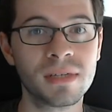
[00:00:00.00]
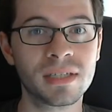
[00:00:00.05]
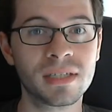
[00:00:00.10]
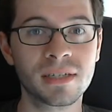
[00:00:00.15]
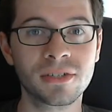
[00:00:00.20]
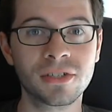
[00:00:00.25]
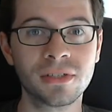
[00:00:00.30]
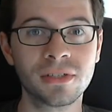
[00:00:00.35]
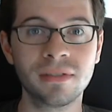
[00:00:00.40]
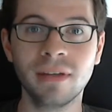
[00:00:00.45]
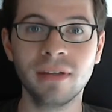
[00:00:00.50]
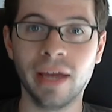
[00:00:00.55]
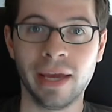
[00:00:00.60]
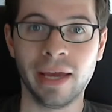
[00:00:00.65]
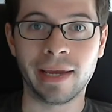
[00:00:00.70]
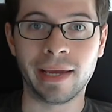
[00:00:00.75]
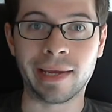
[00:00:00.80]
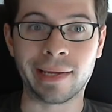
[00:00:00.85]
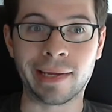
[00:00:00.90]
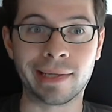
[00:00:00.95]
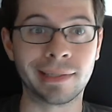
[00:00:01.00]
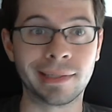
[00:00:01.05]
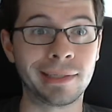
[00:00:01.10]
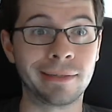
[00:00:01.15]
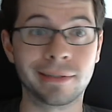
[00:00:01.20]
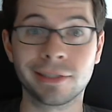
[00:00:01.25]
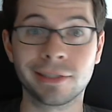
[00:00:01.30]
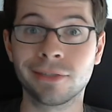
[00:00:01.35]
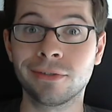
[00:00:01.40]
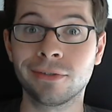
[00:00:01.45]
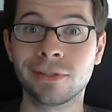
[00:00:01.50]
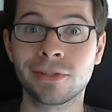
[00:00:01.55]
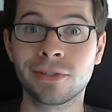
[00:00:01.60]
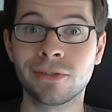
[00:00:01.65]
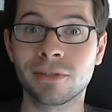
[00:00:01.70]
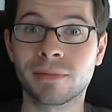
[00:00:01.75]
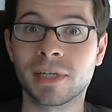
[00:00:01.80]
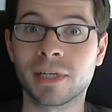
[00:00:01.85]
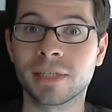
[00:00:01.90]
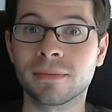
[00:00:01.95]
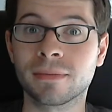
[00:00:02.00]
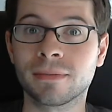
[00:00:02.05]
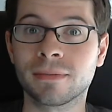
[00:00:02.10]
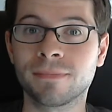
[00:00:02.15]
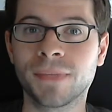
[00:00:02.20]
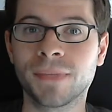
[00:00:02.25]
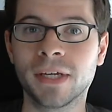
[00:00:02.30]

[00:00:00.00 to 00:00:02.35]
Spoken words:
section, and I'll get to it as soon as possible.